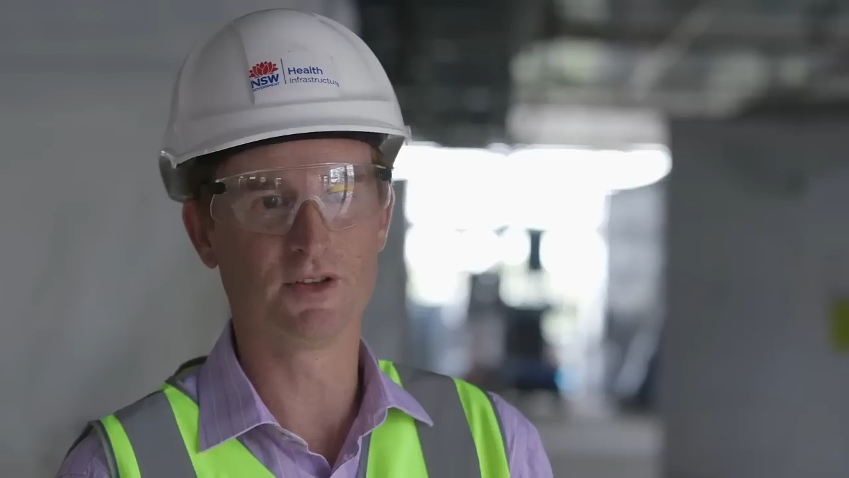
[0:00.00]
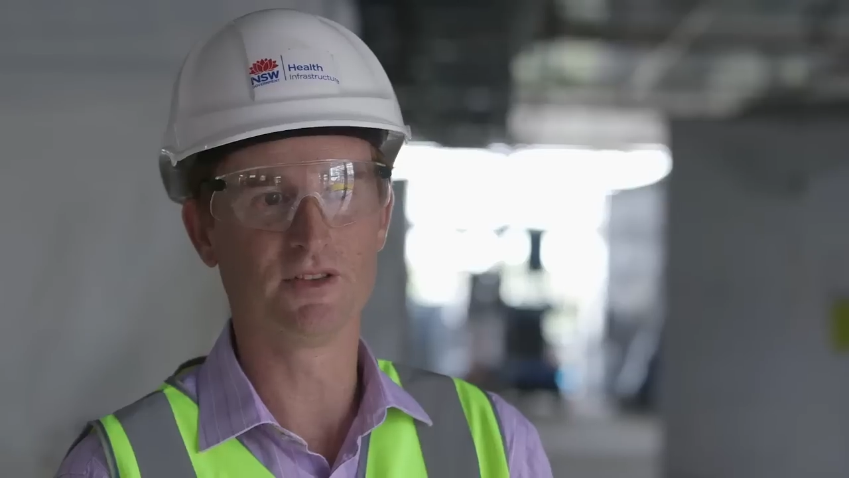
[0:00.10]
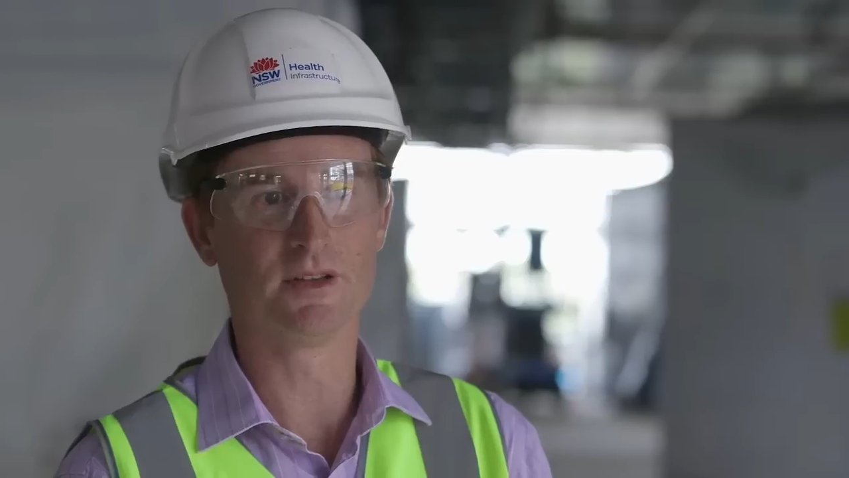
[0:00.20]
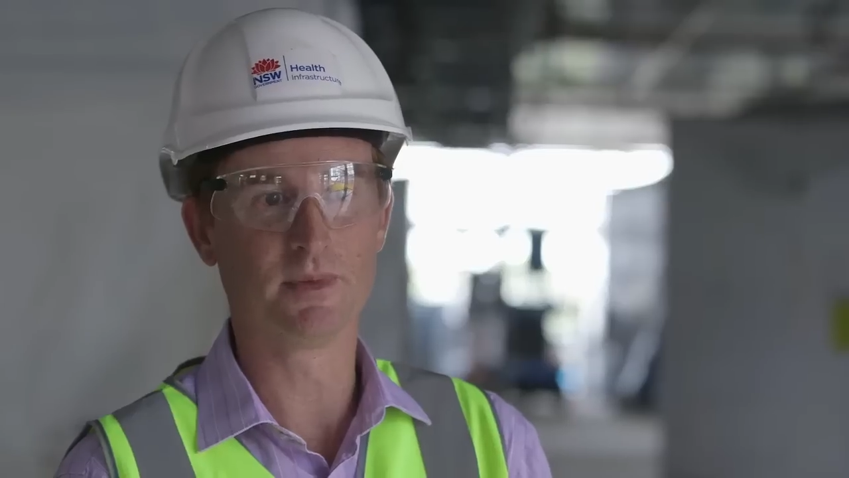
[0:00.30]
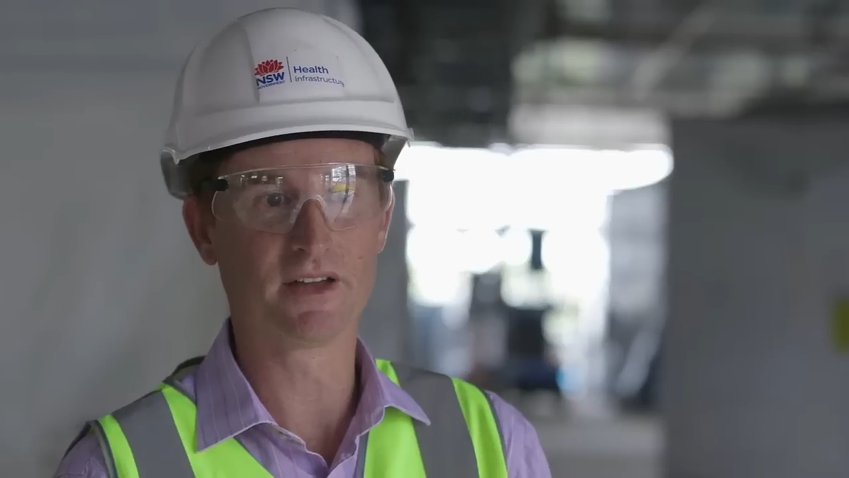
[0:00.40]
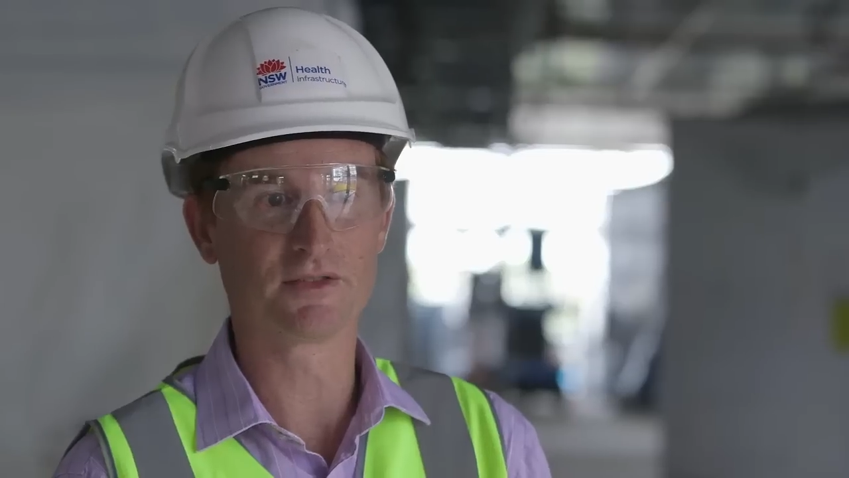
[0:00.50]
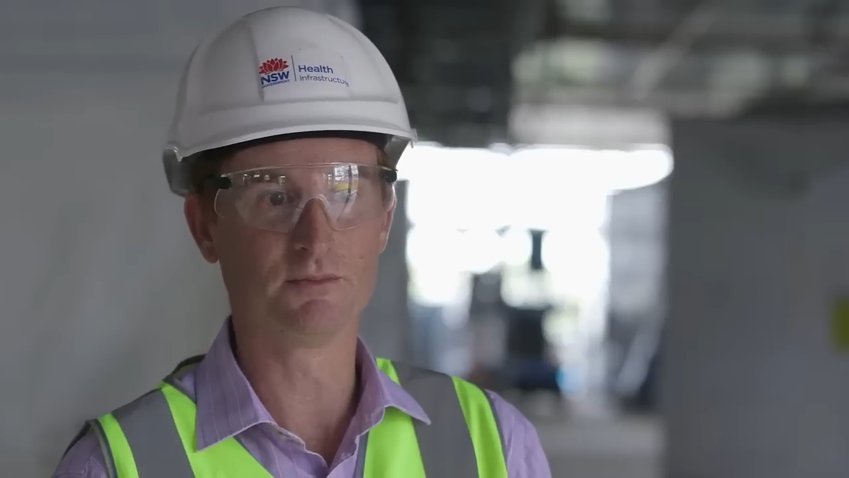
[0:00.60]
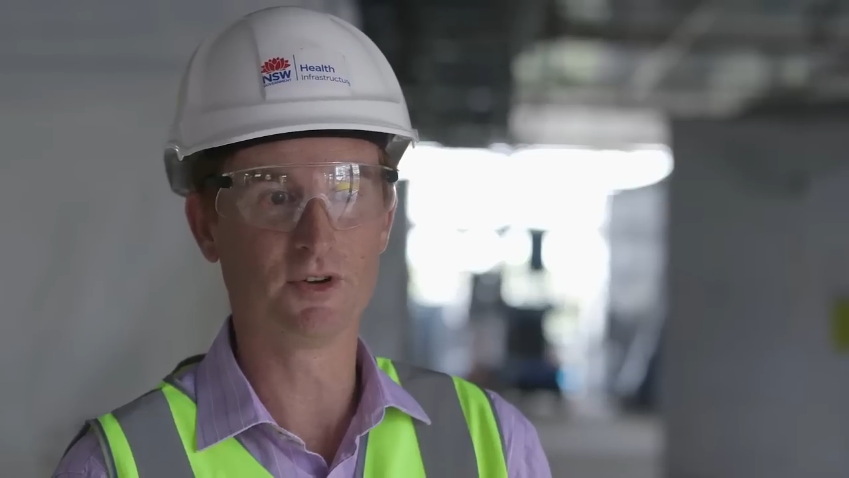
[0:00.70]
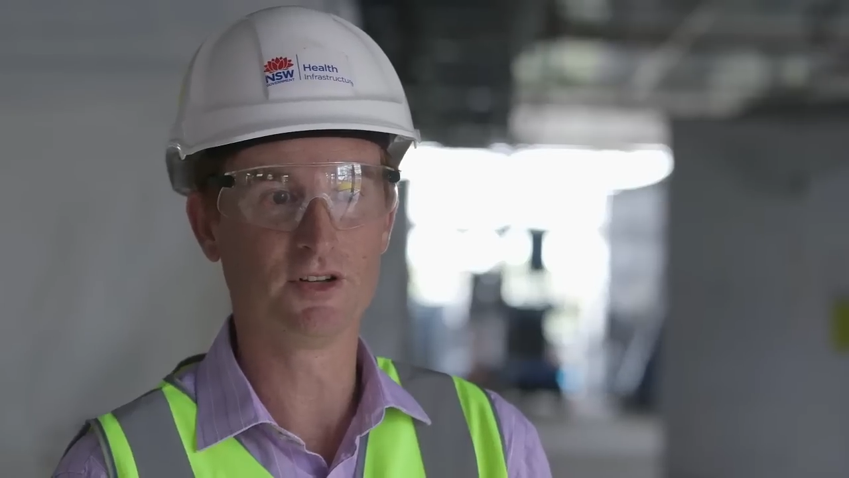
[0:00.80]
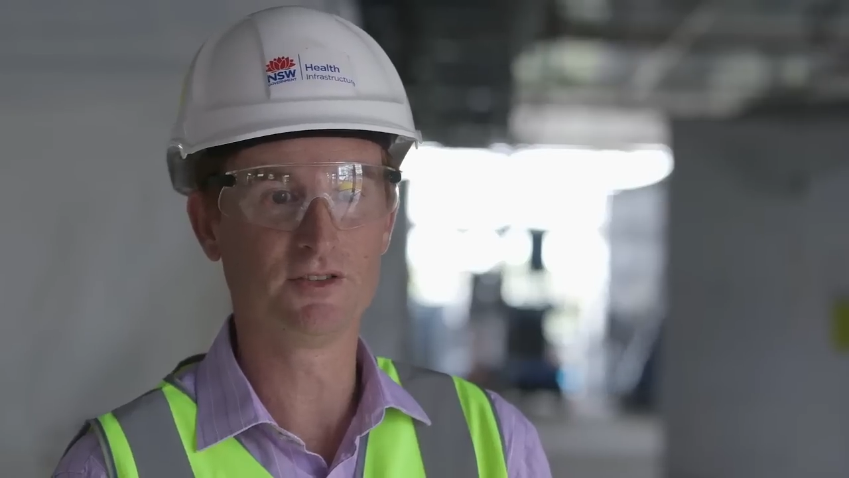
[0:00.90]
both in the
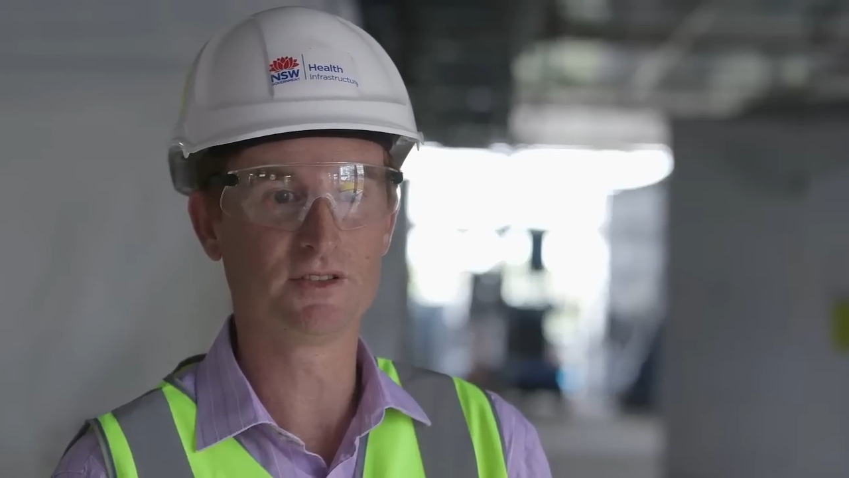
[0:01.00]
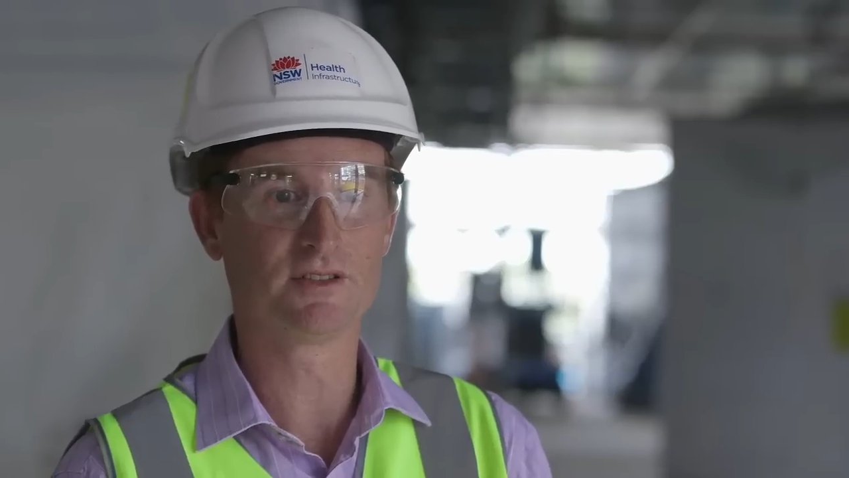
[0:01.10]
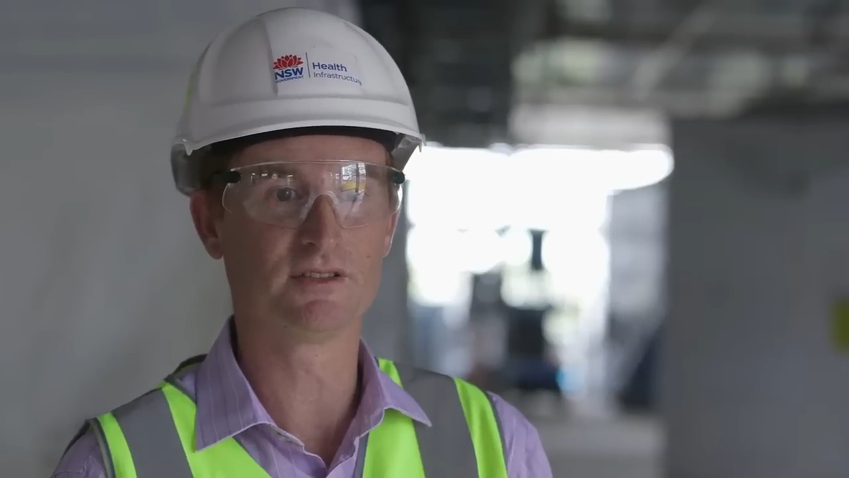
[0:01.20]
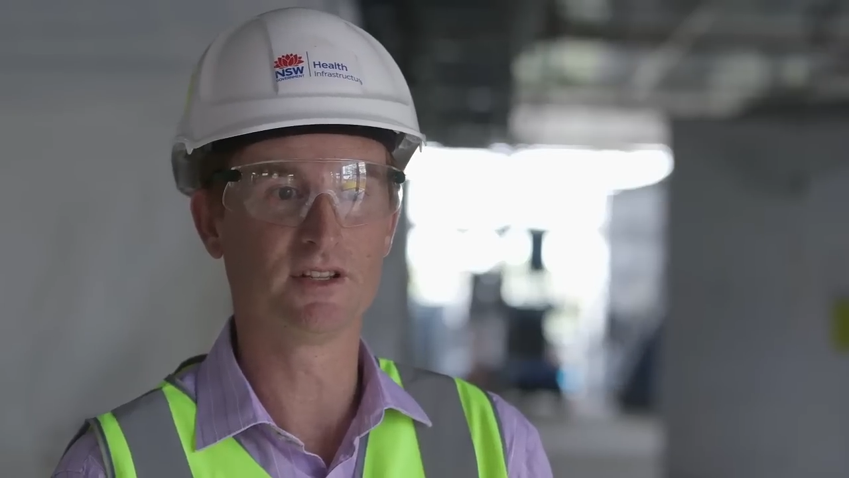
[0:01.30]
bathroom pods